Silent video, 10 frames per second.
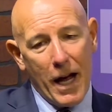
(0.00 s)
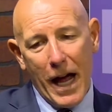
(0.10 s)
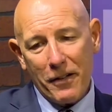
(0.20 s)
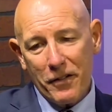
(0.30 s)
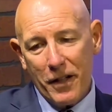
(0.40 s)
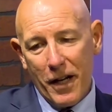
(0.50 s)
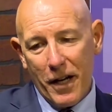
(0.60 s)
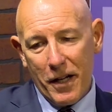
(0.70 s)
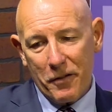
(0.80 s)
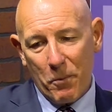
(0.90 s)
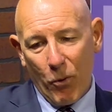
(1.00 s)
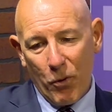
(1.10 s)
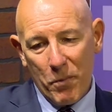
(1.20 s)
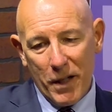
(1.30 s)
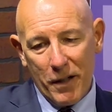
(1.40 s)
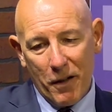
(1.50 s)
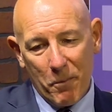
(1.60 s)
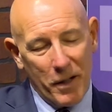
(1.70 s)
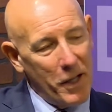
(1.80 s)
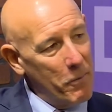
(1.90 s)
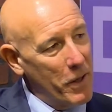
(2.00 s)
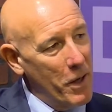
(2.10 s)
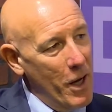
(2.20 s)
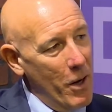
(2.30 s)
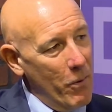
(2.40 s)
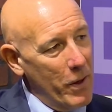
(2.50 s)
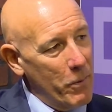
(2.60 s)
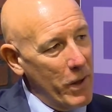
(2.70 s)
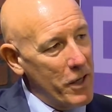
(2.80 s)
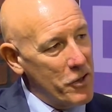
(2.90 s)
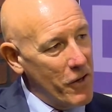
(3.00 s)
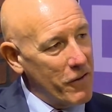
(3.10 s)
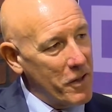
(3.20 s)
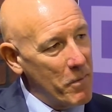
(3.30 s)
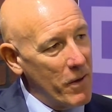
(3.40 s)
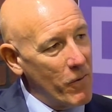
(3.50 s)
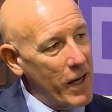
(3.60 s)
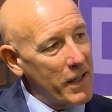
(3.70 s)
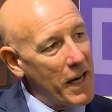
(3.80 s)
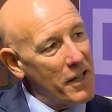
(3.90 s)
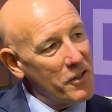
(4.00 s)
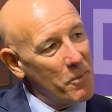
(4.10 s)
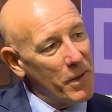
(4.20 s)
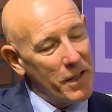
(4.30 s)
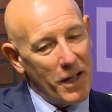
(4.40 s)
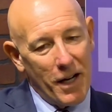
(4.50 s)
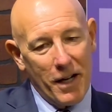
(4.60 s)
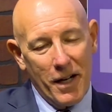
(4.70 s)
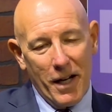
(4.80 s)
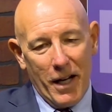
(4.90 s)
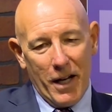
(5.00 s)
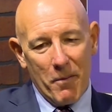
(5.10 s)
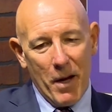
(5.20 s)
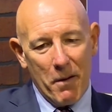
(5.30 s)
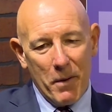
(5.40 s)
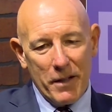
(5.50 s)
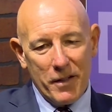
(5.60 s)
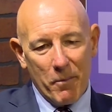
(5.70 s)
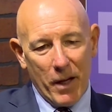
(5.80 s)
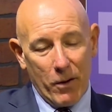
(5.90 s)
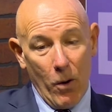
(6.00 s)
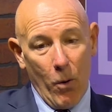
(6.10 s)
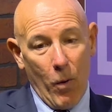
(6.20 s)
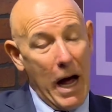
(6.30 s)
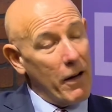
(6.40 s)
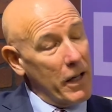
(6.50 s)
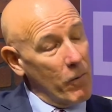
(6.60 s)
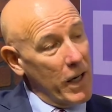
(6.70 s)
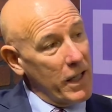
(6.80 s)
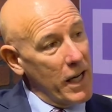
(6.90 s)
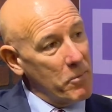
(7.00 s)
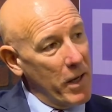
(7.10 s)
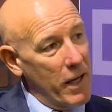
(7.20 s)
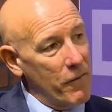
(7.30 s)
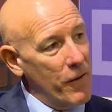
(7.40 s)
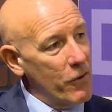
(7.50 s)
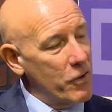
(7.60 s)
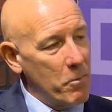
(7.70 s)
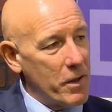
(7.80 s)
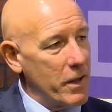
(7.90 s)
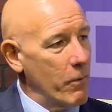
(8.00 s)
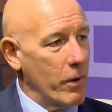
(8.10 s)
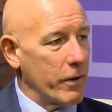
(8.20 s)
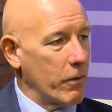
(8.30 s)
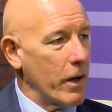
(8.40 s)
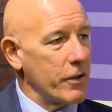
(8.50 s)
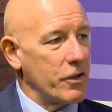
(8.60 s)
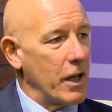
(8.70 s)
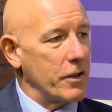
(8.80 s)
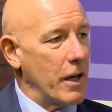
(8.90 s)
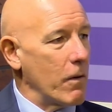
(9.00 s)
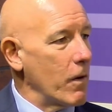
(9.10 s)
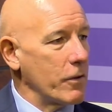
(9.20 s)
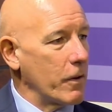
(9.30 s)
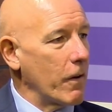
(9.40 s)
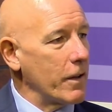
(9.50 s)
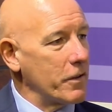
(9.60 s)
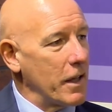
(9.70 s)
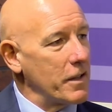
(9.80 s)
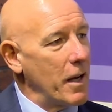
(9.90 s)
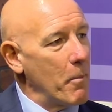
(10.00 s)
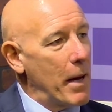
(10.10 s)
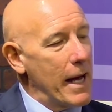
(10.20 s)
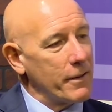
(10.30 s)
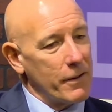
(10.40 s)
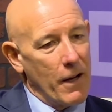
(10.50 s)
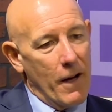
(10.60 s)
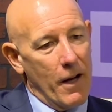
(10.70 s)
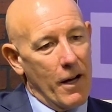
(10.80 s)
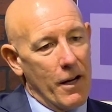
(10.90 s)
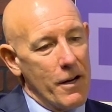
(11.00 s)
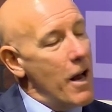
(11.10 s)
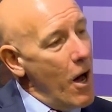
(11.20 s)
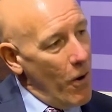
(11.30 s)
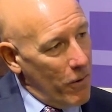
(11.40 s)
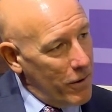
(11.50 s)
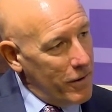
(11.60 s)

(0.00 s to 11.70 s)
actually at the board meeting on Monday, we had Jared come in and recognize him, and it may seem like, oh wow, he got recognized by an NFL, so he must have had one of the greatest touchdown runs and greatest touchdown passes. No,